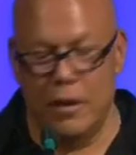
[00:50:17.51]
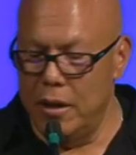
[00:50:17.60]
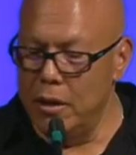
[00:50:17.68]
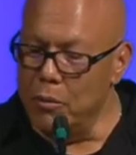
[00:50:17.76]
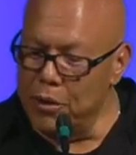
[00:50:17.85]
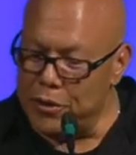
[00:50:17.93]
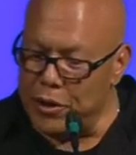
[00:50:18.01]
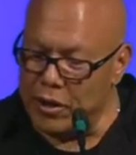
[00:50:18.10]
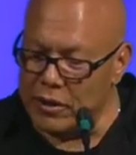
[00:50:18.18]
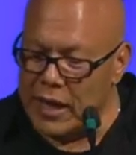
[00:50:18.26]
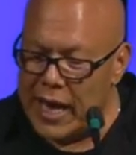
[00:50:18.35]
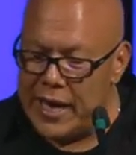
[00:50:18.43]
with our
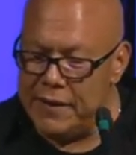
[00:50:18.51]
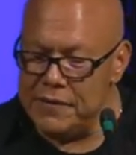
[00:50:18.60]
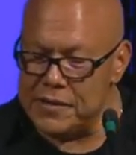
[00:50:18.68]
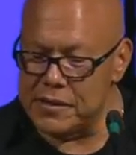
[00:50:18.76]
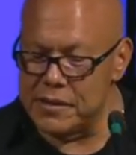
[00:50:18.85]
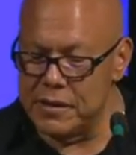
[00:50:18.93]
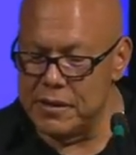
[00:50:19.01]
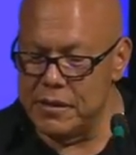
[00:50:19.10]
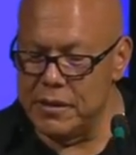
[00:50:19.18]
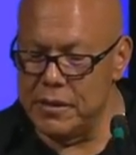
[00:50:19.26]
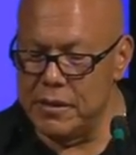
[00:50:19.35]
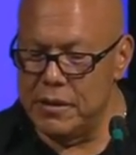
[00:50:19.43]
lives,
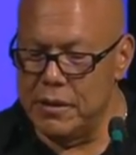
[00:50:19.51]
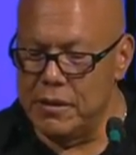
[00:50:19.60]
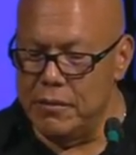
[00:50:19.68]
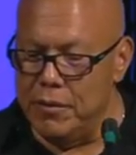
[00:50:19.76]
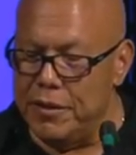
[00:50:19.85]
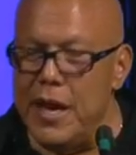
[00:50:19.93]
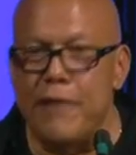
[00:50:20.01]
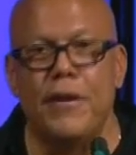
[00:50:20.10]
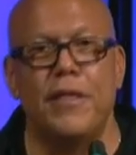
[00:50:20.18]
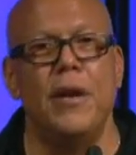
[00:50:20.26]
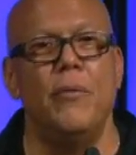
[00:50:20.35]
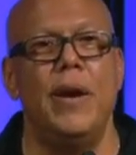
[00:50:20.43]
with
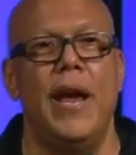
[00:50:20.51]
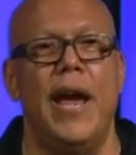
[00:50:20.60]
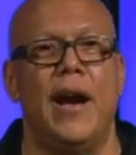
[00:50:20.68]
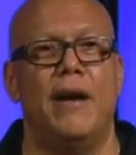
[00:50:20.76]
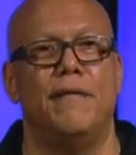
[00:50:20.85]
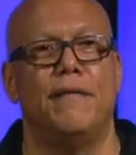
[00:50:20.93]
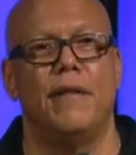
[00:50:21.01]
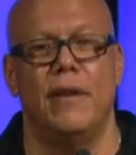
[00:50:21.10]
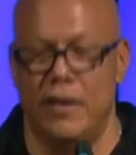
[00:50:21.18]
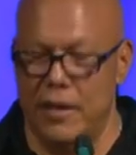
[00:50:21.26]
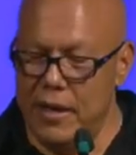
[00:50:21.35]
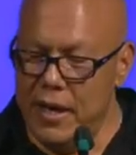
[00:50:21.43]
everything we have,
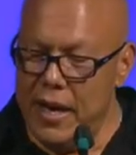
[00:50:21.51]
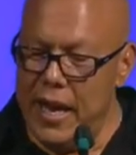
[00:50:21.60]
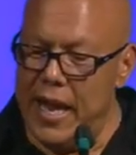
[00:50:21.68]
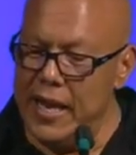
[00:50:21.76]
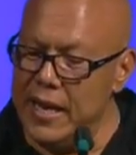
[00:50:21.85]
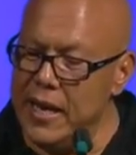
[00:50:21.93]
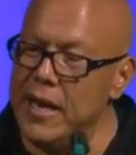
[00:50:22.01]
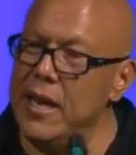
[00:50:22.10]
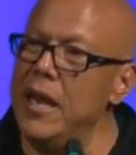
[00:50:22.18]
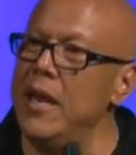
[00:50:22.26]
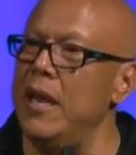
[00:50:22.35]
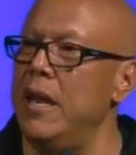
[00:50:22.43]
and
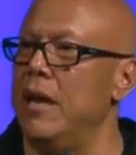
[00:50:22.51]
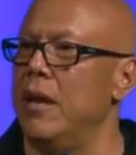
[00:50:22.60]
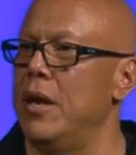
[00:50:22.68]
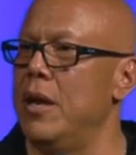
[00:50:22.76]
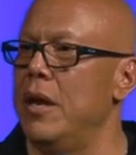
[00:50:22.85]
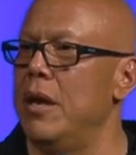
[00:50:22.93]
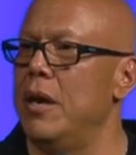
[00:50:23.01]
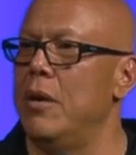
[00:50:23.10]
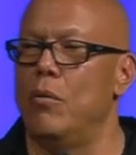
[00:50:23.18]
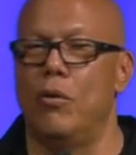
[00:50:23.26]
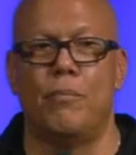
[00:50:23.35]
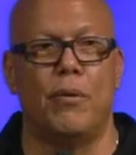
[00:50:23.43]
He
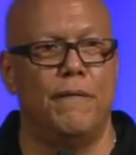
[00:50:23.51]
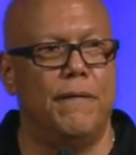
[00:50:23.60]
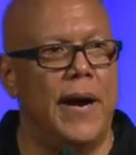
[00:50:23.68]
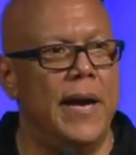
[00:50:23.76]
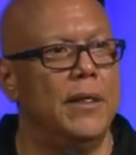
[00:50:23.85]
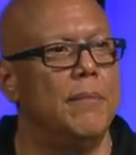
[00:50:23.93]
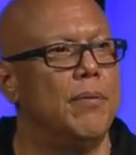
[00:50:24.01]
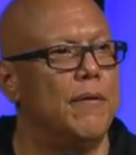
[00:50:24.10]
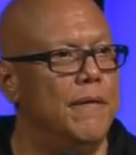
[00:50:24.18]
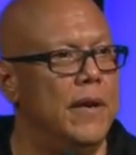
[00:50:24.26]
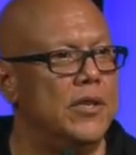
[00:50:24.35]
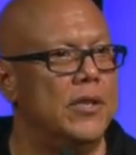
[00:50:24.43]
will provide the
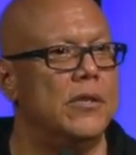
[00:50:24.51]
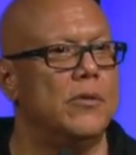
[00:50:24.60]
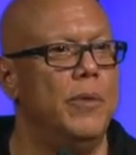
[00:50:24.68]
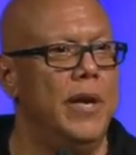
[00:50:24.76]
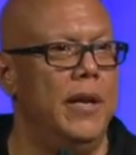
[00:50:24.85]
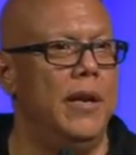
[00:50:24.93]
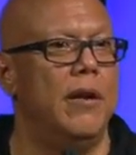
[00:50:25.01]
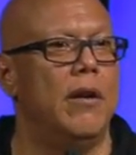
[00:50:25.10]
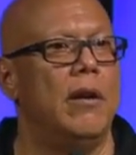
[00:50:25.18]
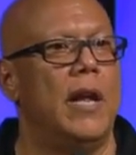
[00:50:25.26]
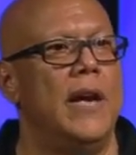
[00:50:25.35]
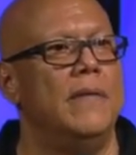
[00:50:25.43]
provisions we need in our
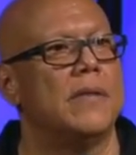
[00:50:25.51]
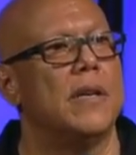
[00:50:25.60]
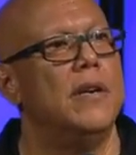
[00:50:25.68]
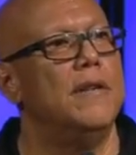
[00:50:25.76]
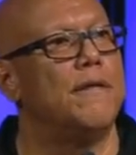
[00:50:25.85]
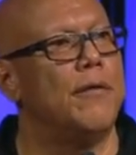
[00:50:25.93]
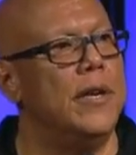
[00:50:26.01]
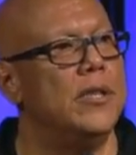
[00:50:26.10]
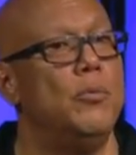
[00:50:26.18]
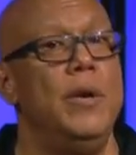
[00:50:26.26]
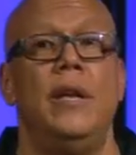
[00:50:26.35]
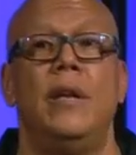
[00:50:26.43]
lives. Friends,
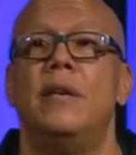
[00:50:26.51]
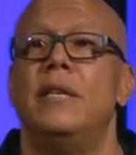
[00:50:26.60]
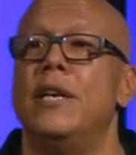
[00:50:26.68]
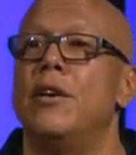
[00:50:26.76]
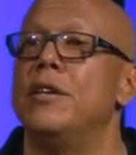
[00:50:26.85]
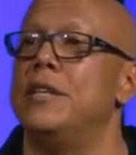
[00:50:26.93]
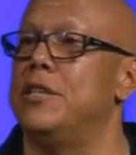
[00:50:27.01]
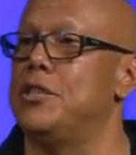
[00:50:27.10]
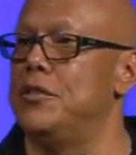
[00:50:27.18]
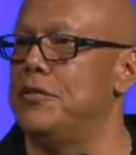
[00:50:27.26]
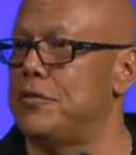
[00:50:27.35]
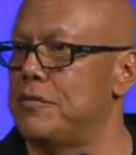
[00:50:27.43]
we need to dig our ditches.